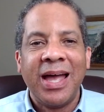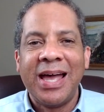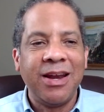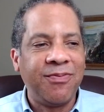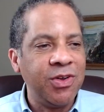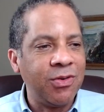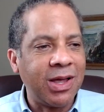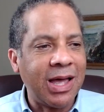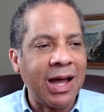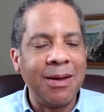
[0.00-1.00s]
And if you
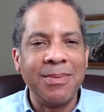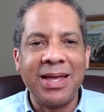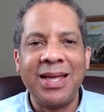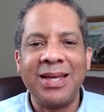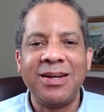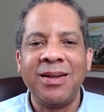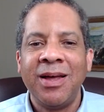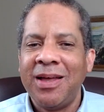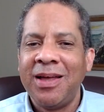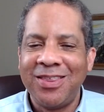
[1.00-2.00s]
come in
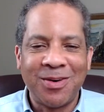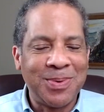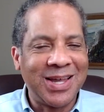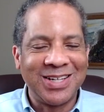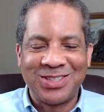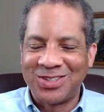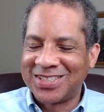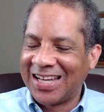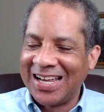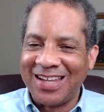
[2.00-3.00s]
either because you're
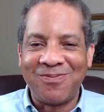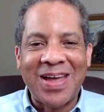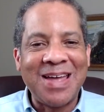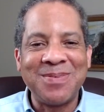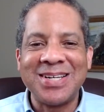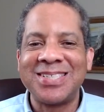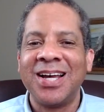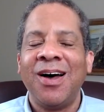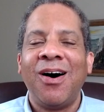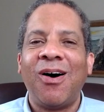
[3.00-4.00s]
slightly famous
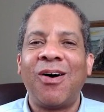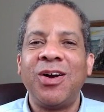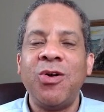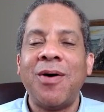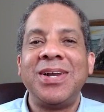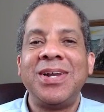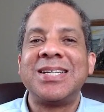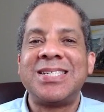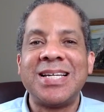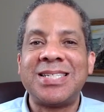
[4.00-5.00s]
or you have an
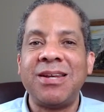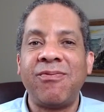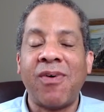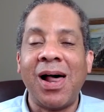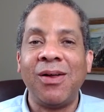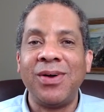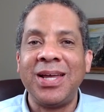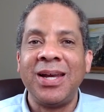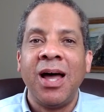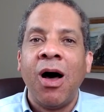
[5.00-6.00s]
existing
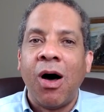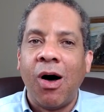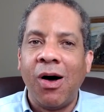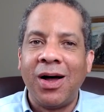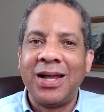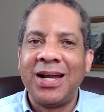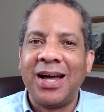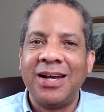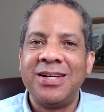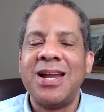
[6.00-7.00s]
following on
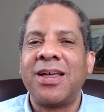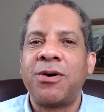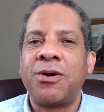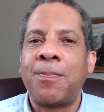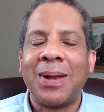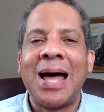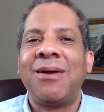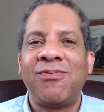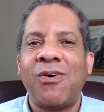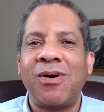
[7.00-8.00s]
another
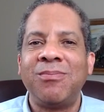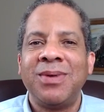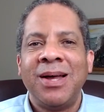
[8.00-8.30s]
platform,